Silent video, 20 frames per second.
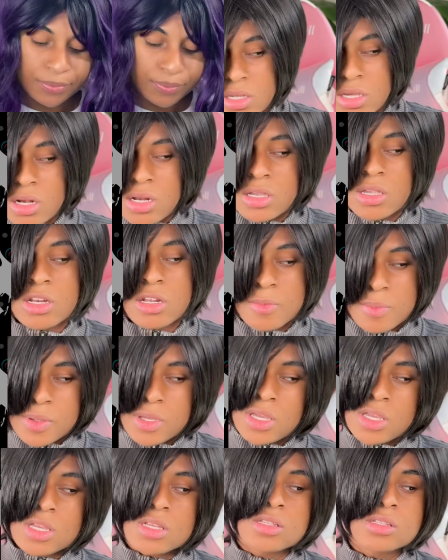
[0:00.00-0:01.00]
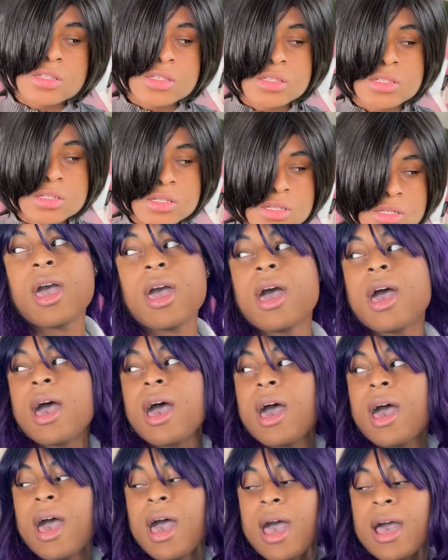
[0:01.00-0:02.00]
Can I get a piece?
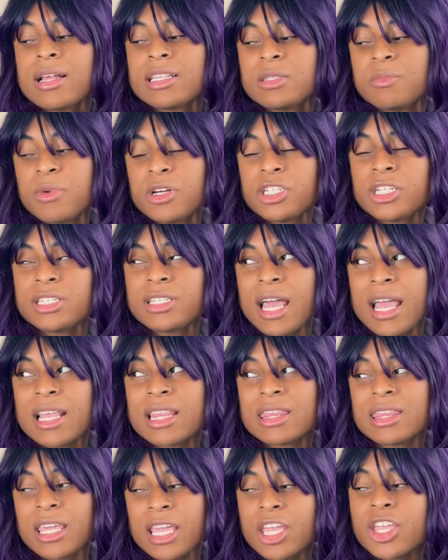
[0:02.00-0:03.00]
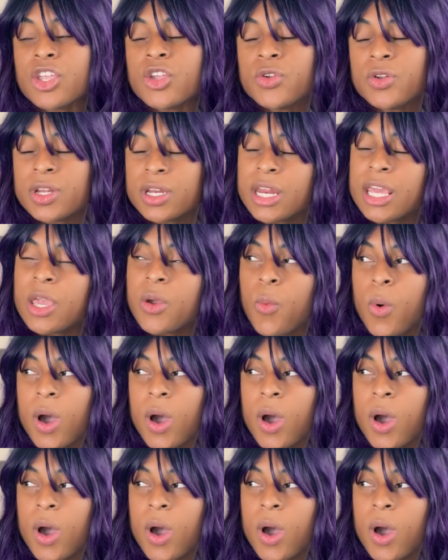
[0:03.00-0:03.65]
As much as I think you'd need